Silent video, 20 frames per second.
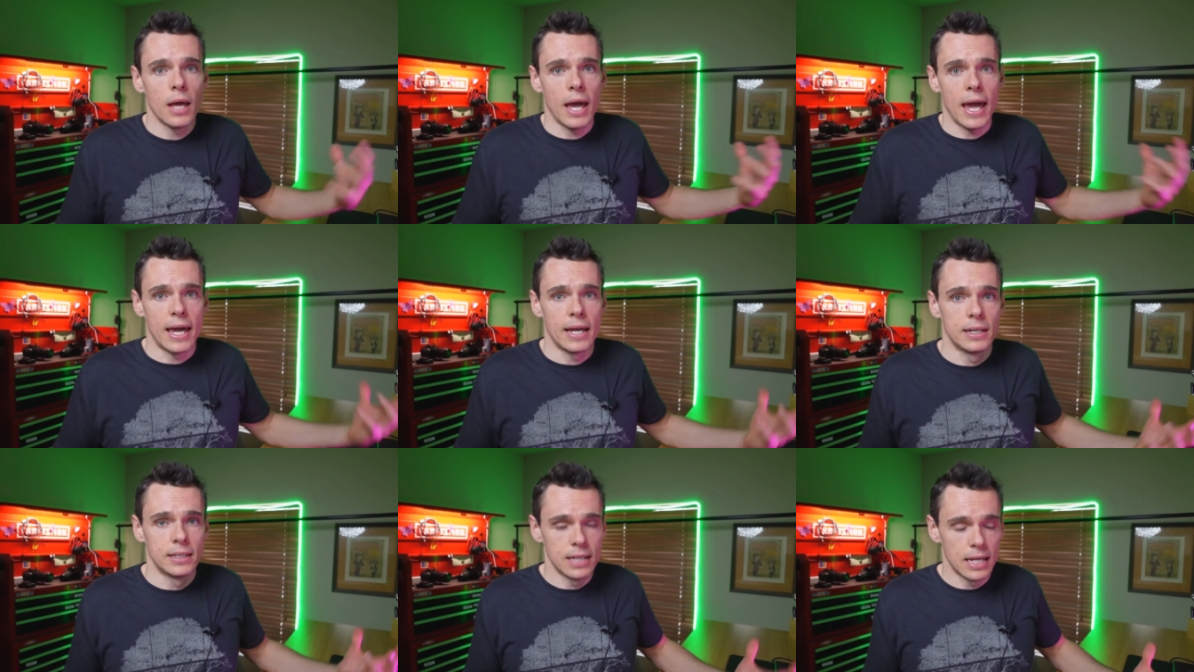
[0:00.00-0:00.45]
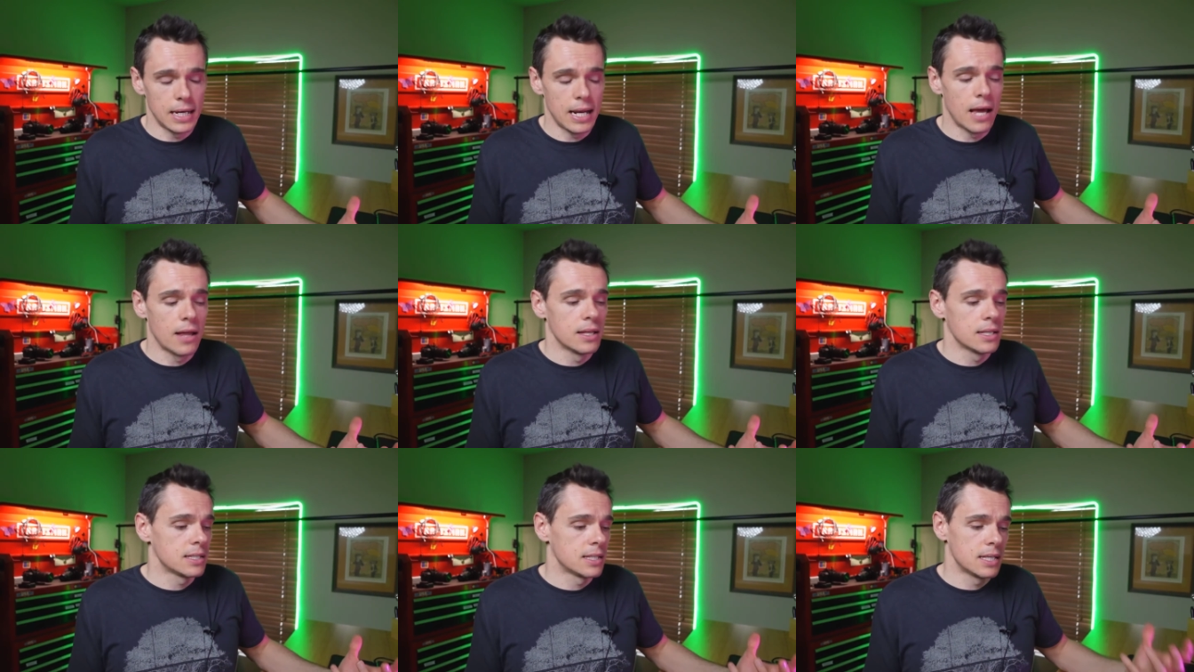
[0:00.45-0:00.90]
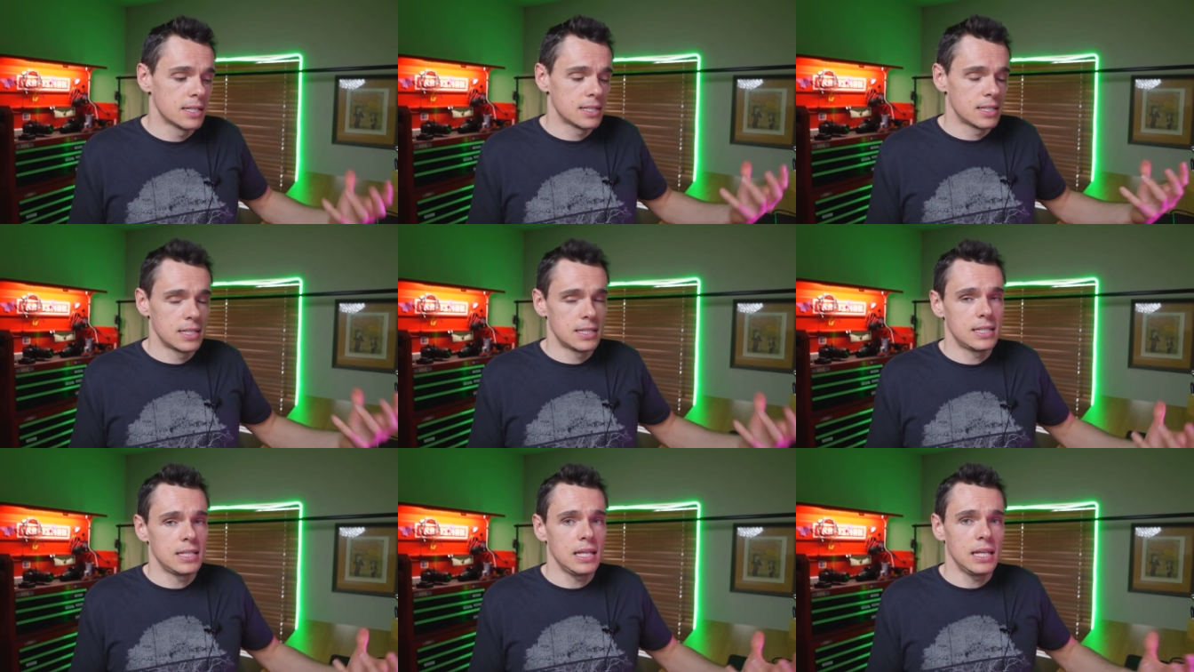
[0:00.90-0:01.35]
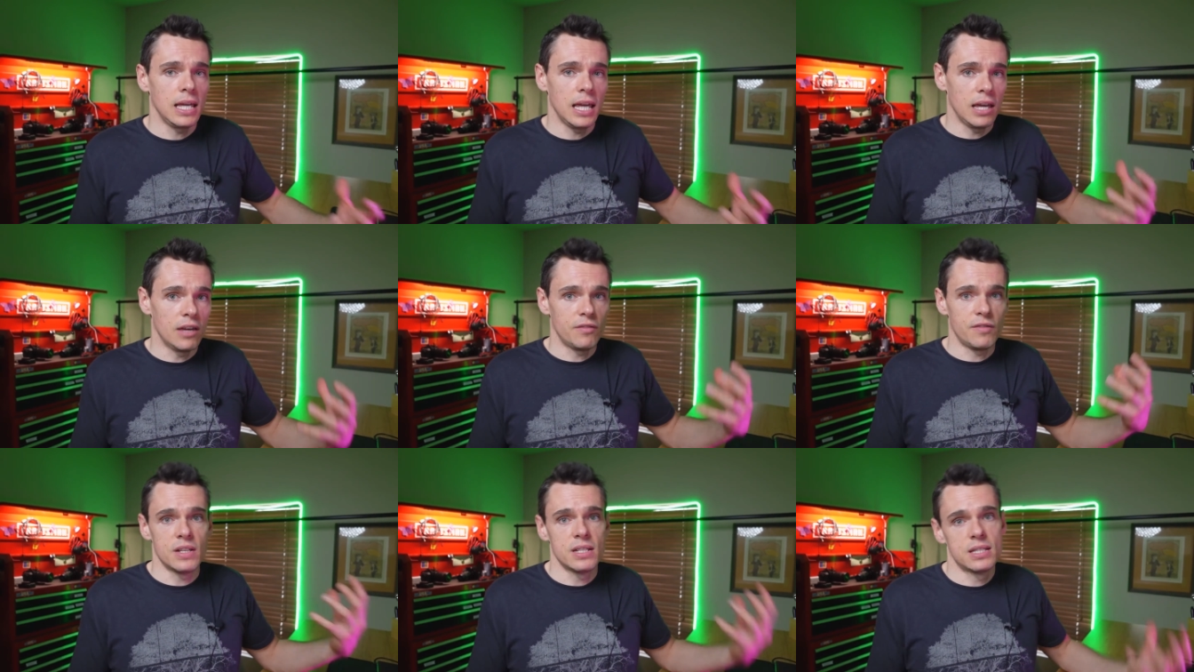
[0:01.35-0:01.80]
analysis to see
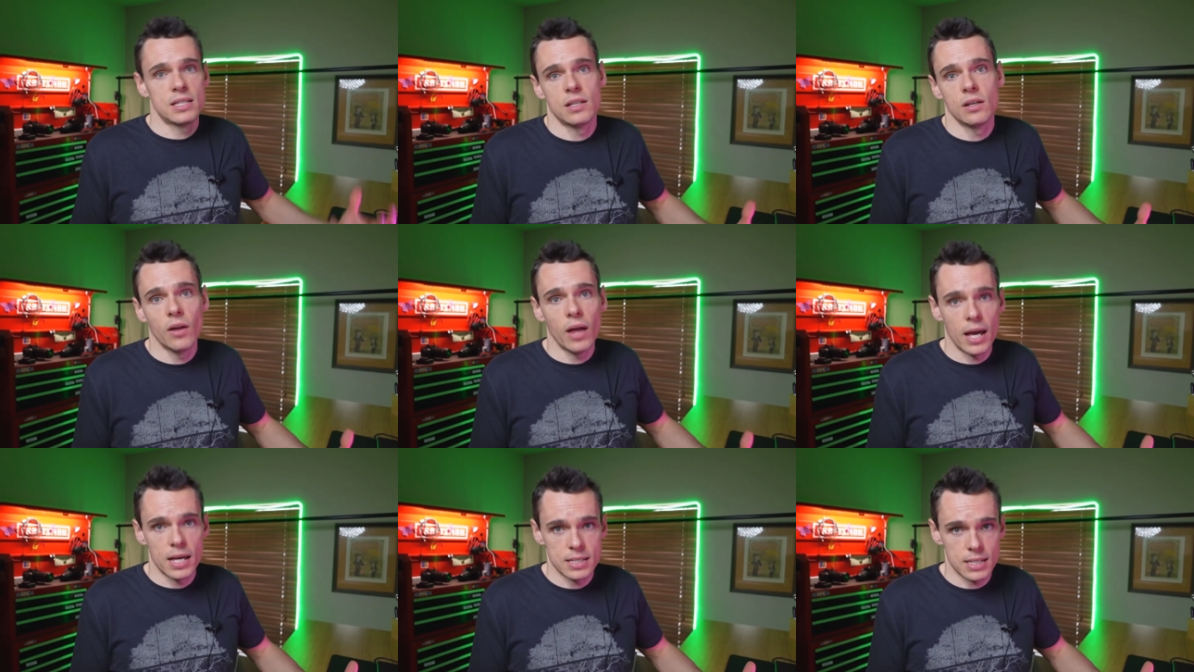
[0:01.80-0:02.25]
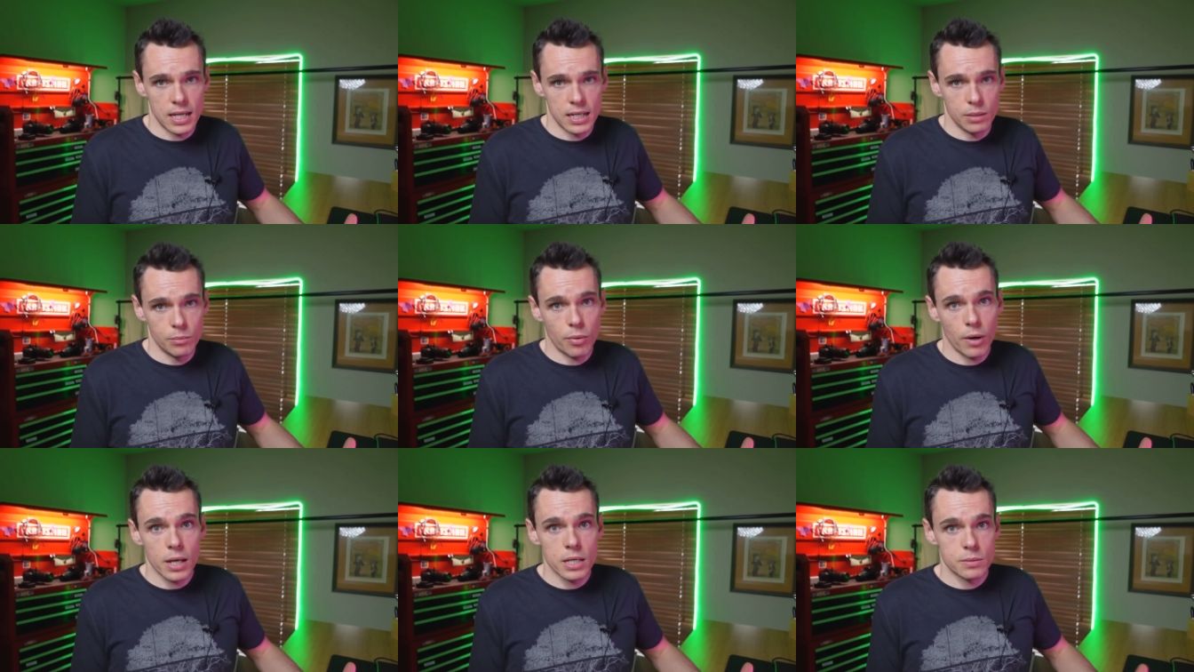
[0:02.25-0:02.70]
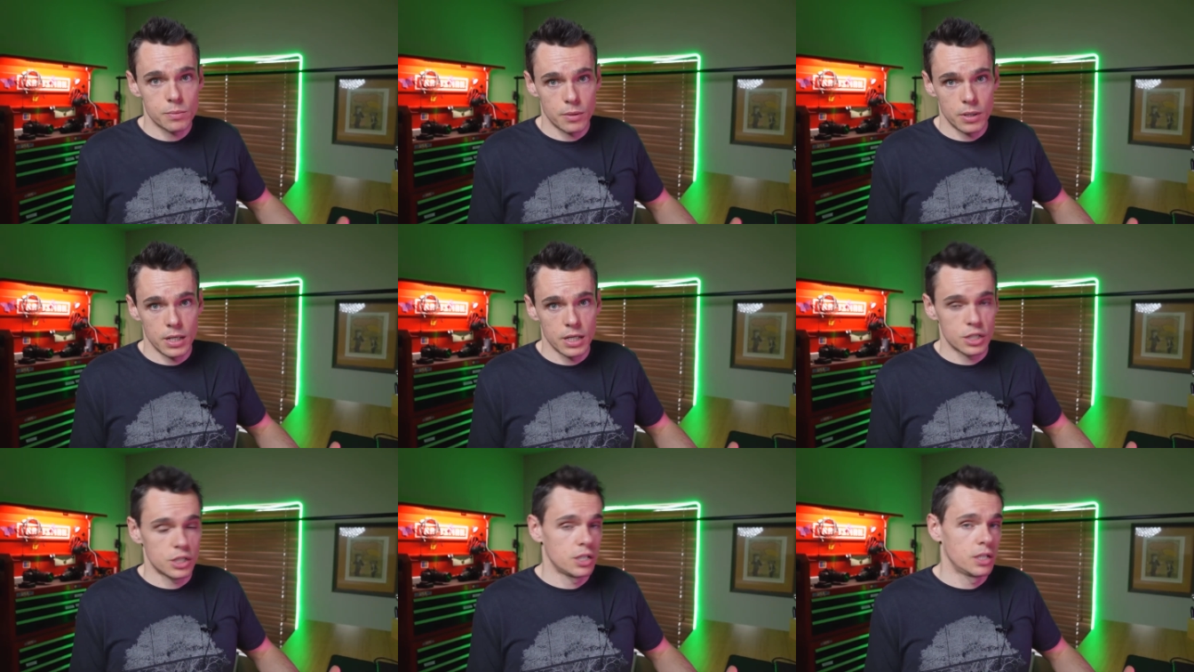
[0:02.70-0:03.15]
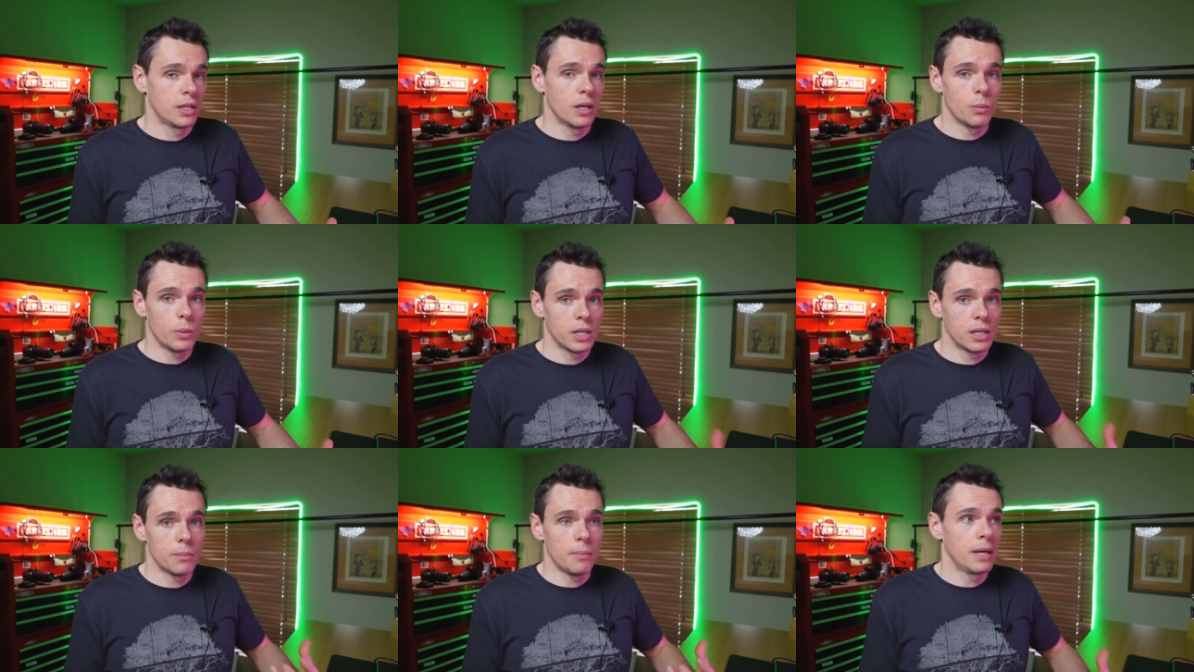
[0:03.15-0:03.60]
if it still has any price prediction that
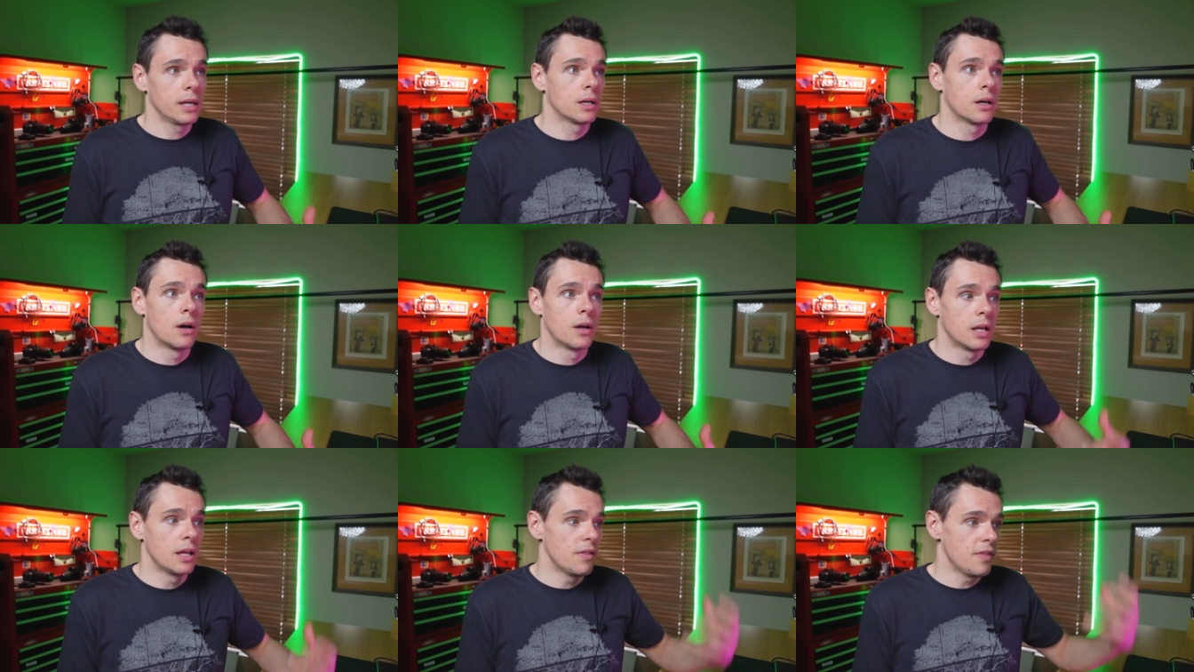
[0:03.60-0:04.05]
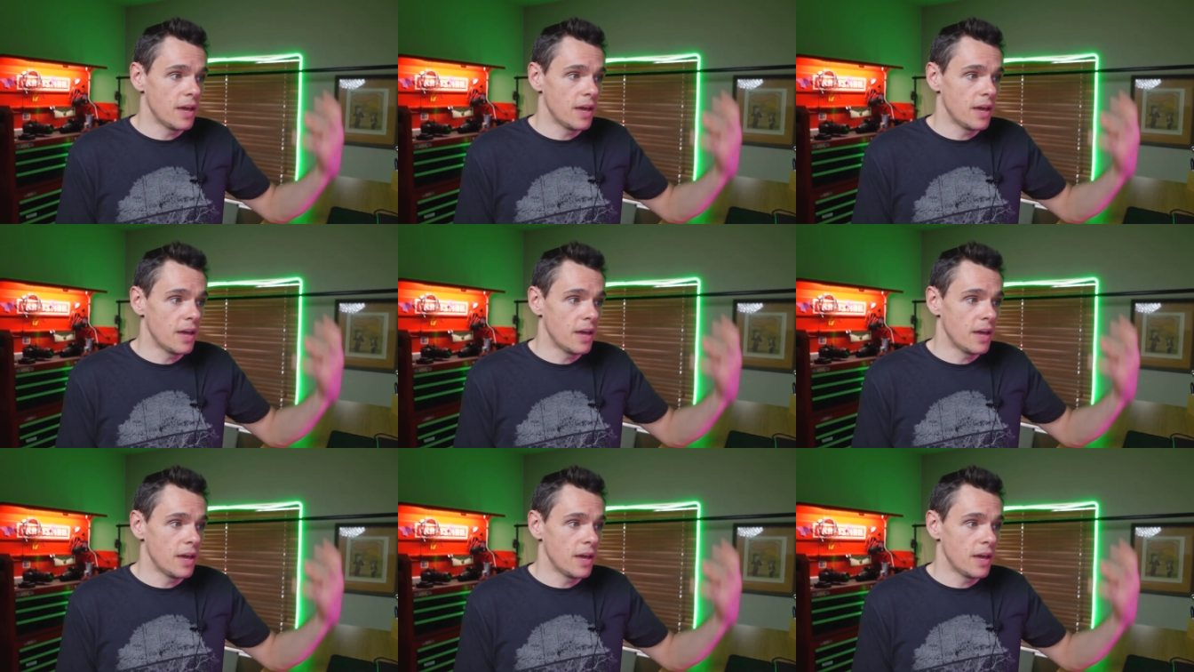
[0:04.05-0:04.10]
we can make on it